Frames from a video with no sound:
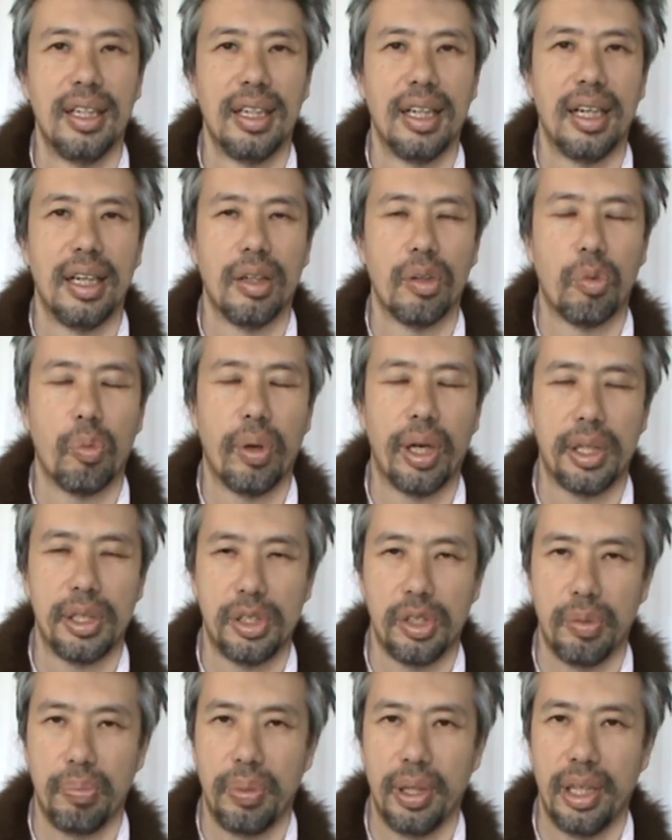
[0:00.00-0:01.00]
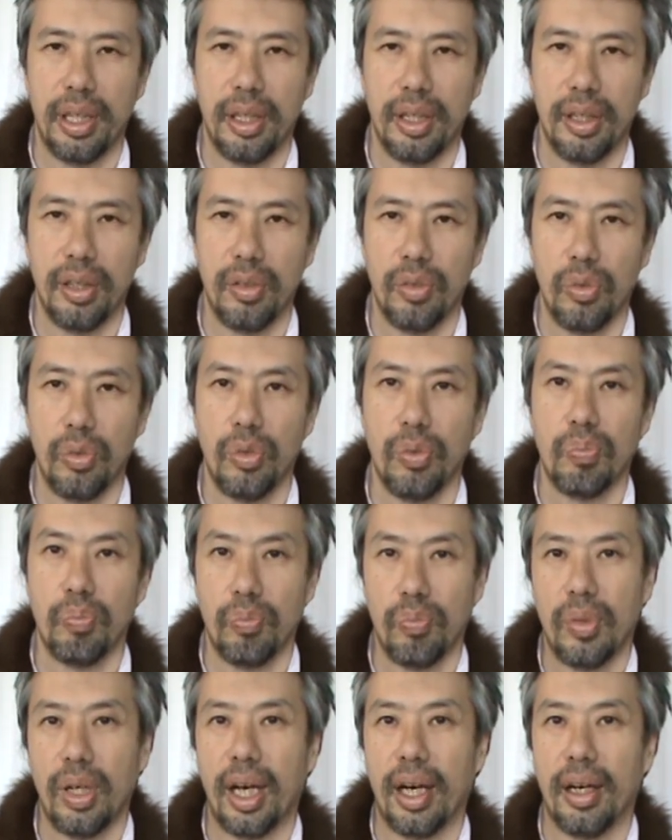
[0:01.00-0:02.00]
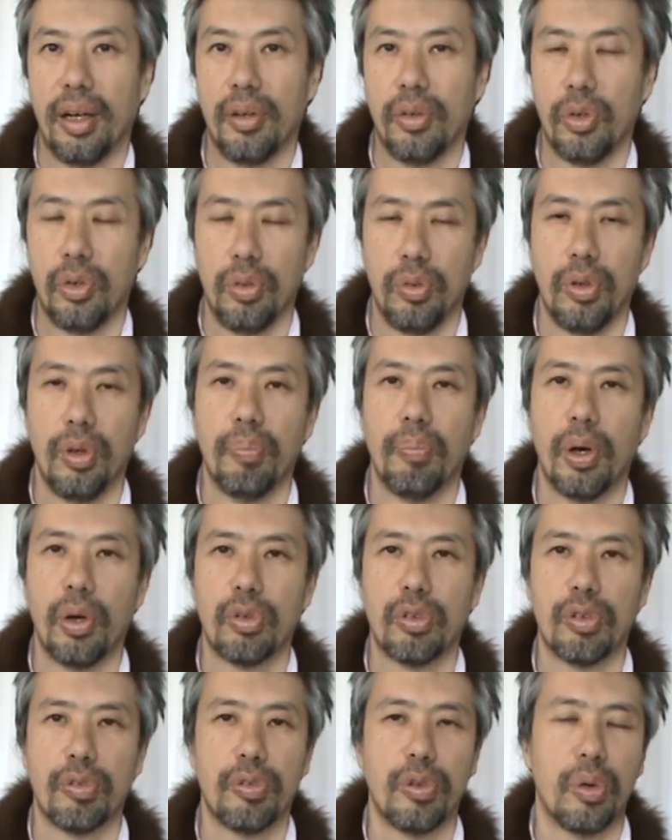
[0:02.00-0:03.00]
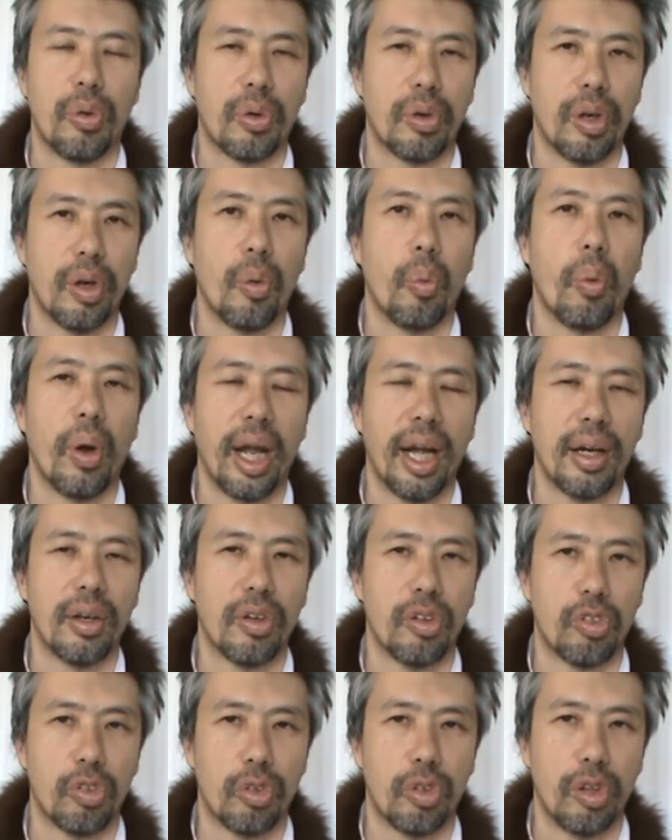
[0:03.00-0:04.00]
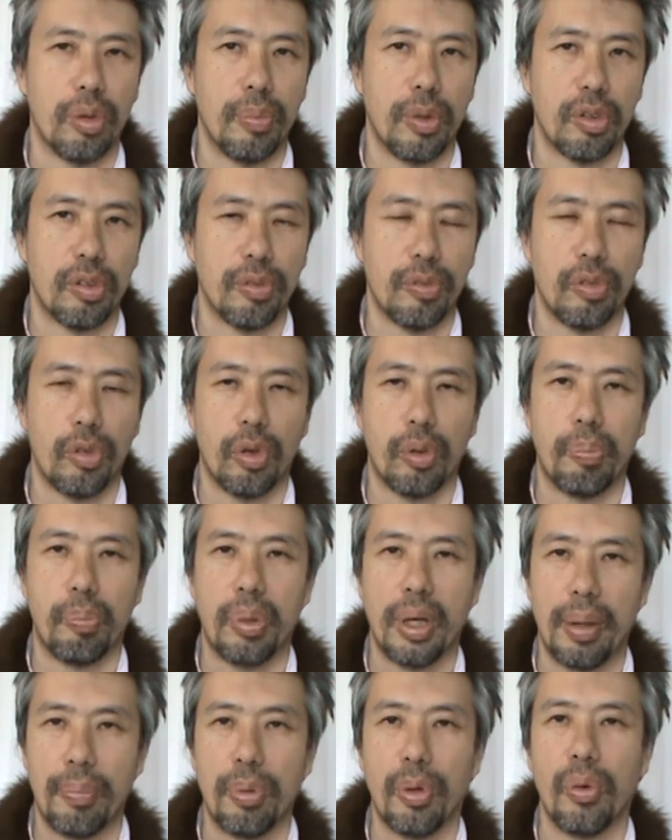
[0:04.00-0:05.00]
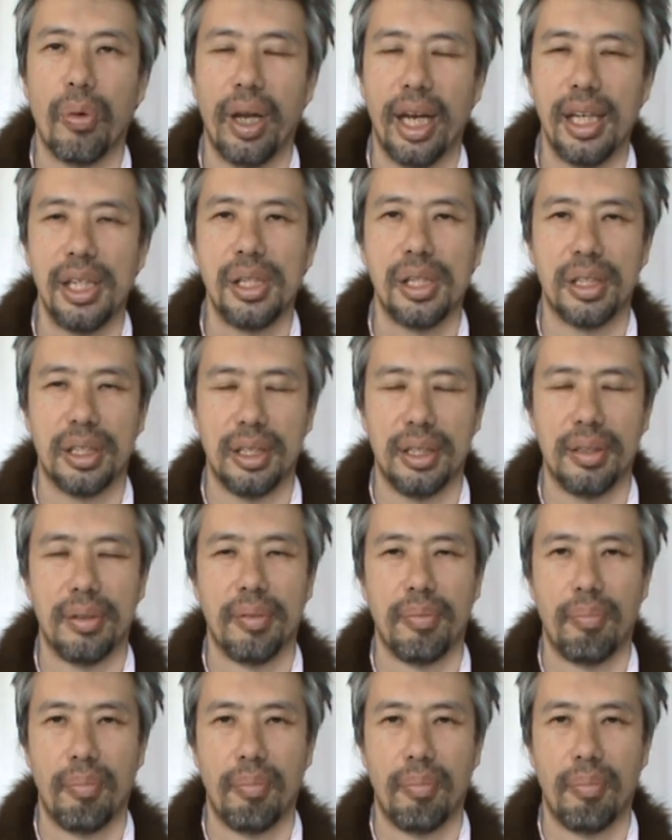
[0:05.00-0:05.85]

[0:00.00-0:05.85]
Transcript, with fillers: and where should be yeah, the most of your awareness or the most of your preparation.